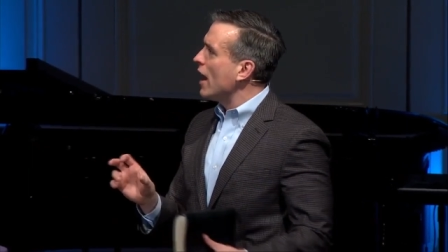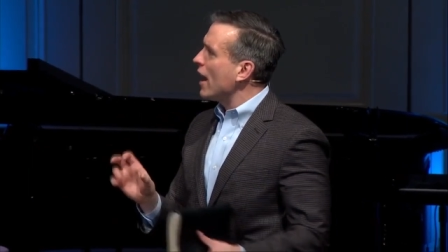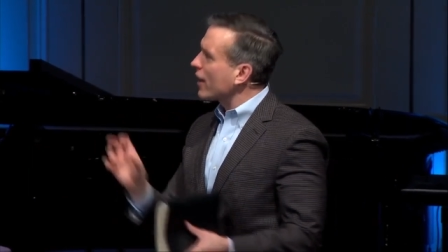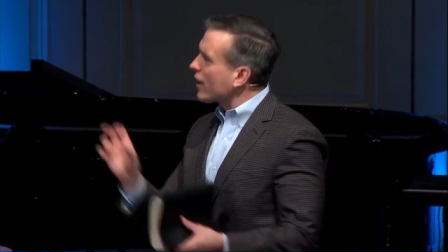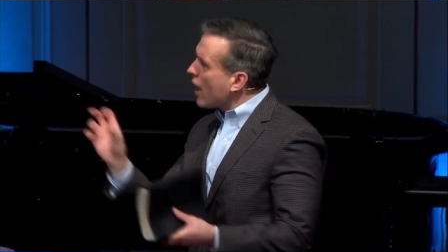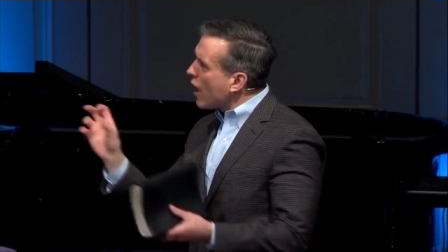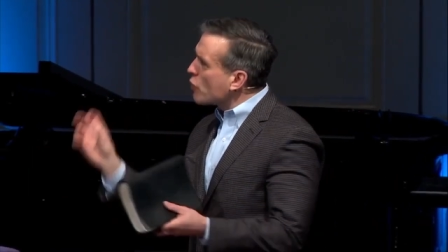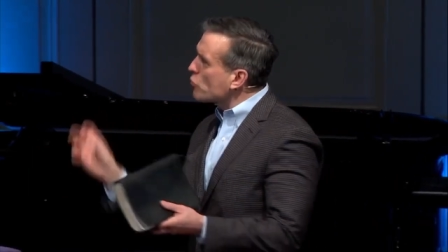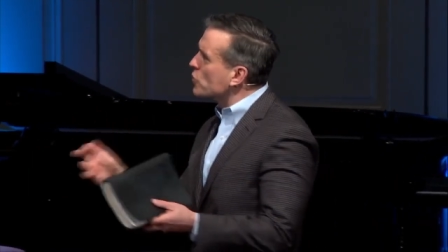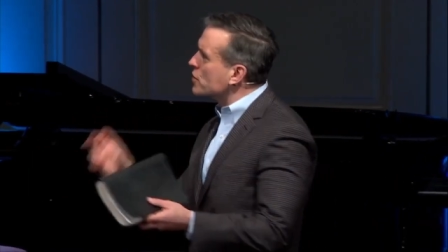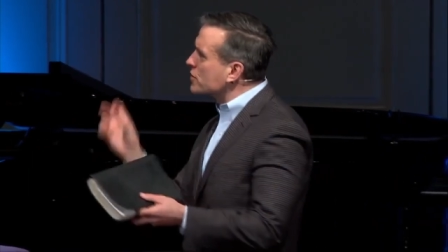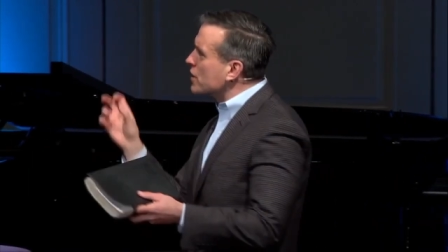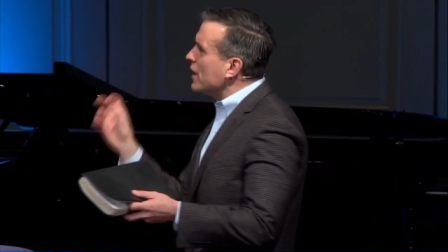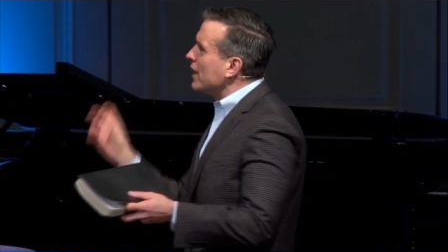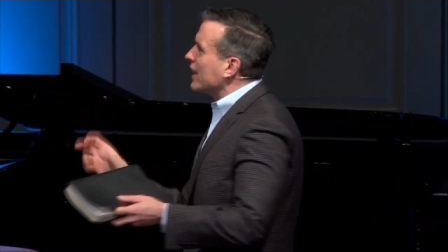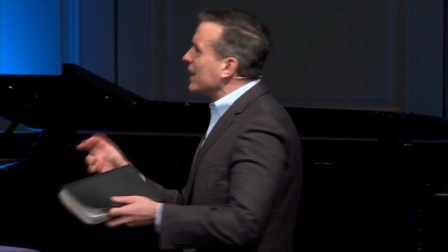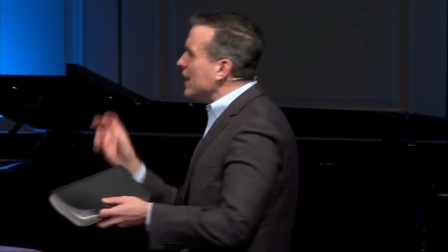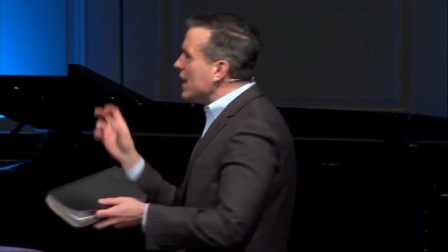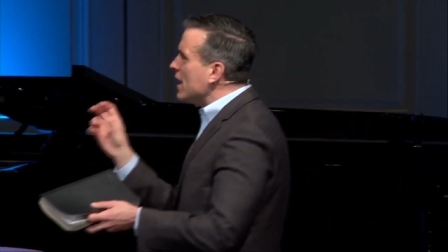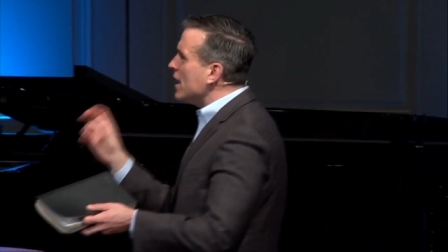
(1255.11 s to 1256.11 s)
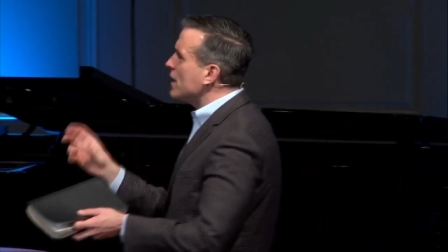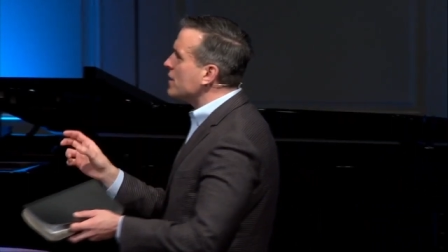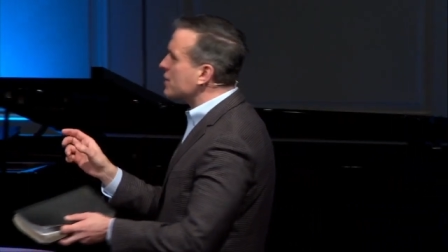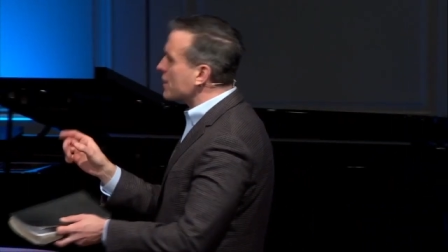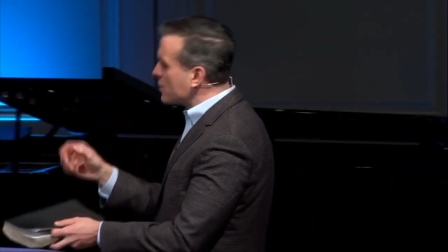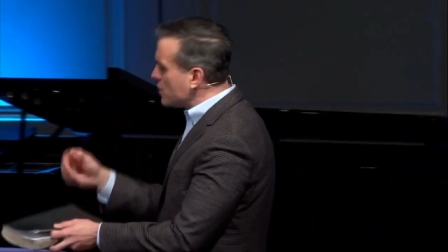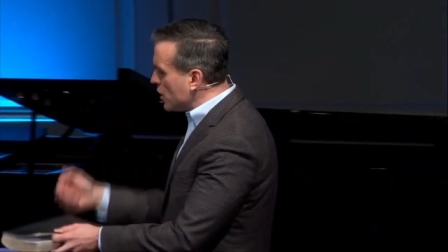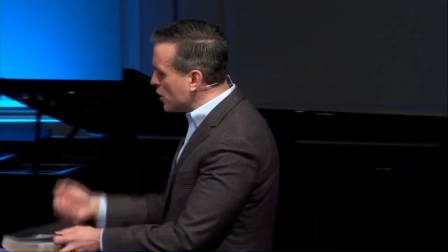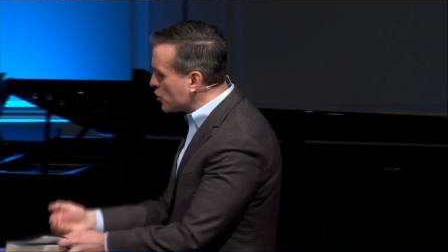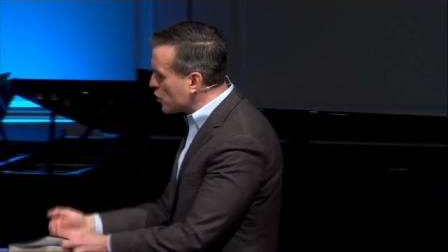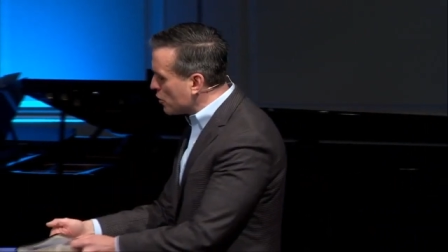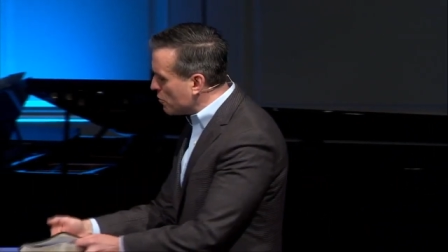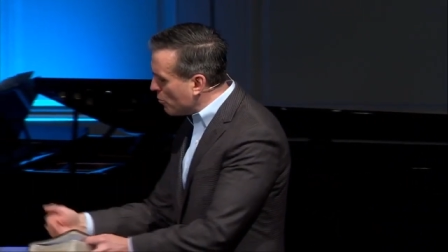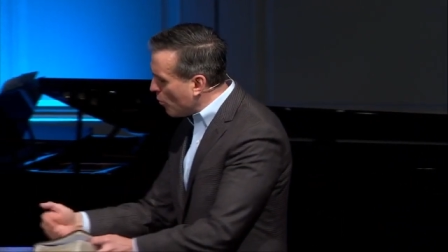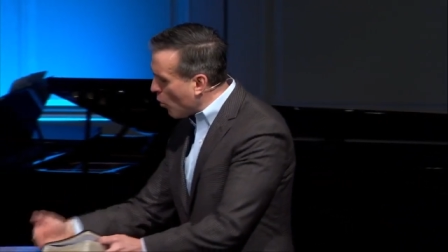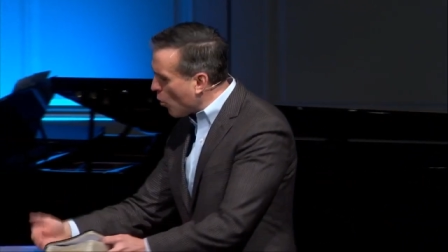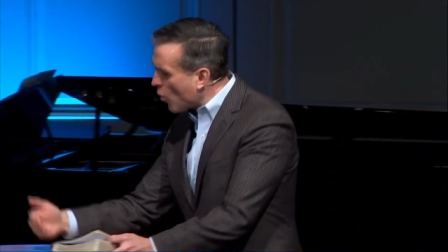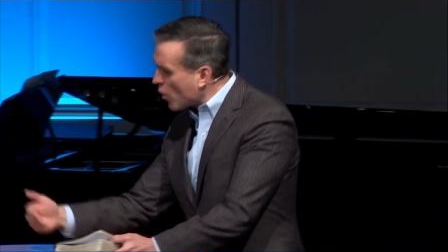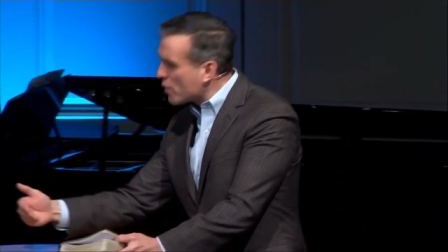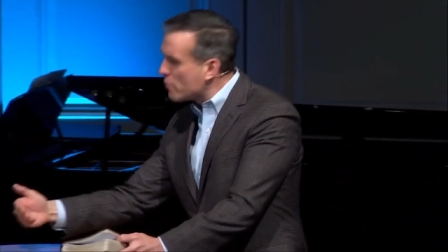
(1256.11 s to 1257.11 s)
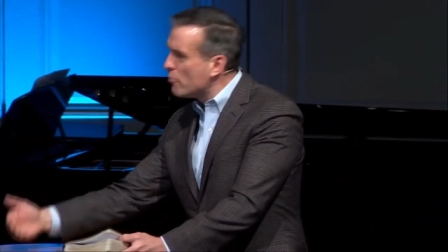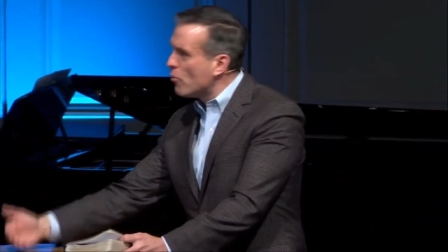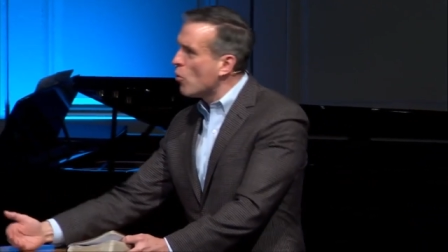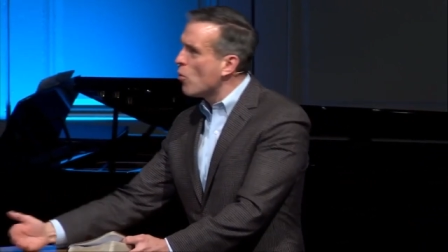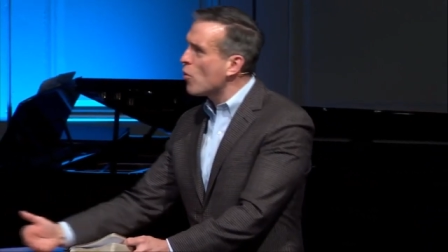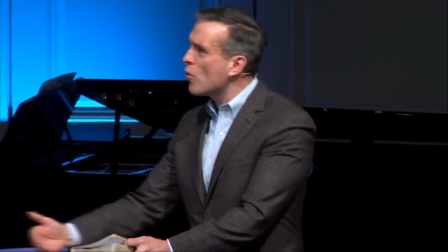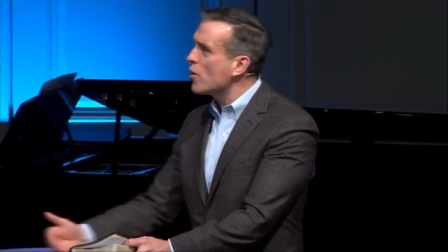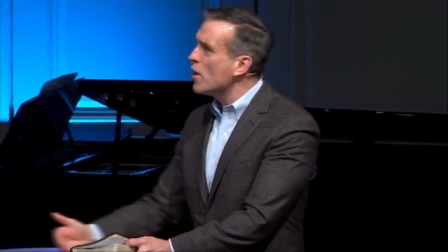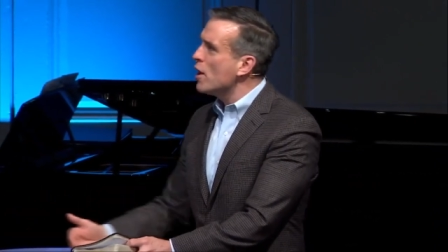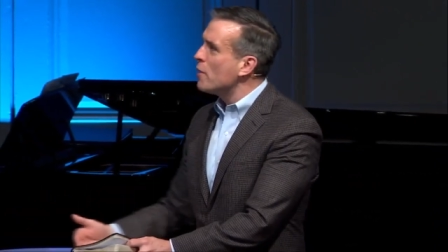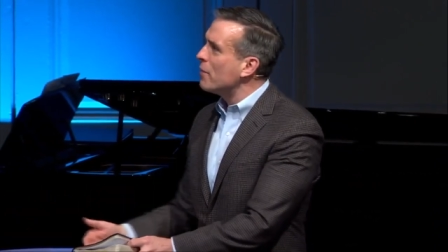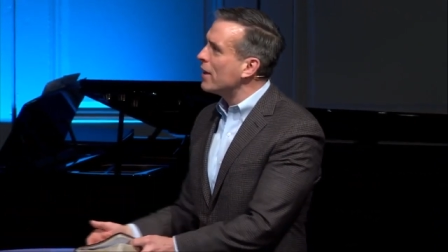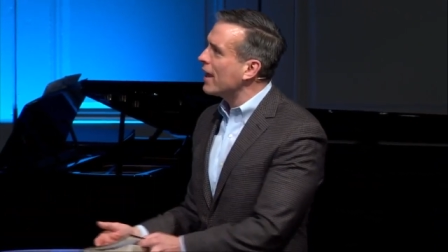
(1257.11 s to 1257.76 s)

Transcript: how God was getting his attention more and more,